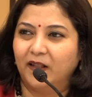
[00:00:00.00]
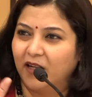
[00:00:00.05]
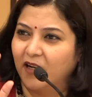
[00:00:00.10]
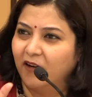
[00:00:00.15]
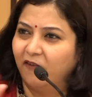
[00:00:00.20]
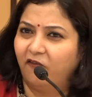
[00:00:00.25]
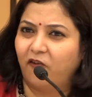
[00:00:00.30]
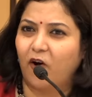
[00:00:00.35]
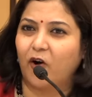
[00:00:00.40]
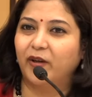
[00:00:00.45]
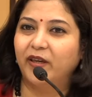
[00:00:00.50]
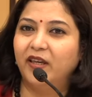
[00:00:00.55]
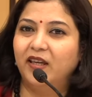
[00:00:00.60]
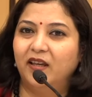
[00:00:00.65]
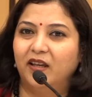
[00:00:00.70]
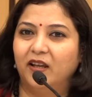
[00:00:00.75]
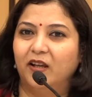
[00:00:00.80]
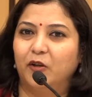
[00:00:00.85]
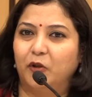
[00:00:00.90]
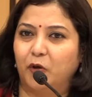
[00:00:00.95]
little
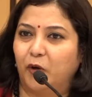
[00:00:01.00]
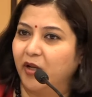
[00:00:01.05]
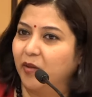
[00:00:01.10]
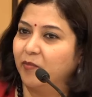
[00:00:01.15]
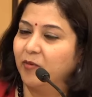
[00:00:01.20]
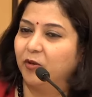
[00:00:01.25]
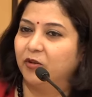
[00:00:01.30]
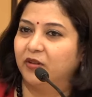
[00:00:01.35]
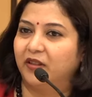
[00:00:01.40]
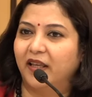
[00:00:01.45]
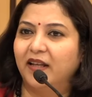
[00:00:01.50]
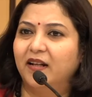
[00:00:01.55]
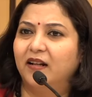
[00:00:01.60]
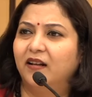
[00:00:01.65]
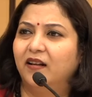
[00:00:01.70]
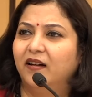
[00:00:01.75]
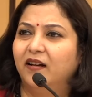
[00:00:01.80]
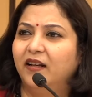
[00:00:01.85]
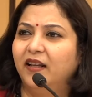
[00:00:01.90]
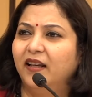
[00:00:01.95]
foggy. You're not able to think
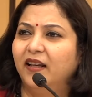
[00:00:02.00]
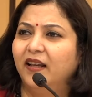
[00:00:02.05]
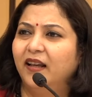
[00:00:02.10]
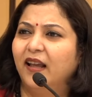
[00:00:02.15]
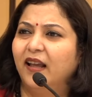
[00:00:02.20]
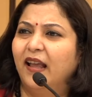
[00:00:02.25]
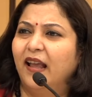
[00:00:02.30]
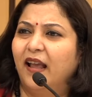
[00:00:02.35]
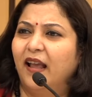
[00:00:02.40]
clearly.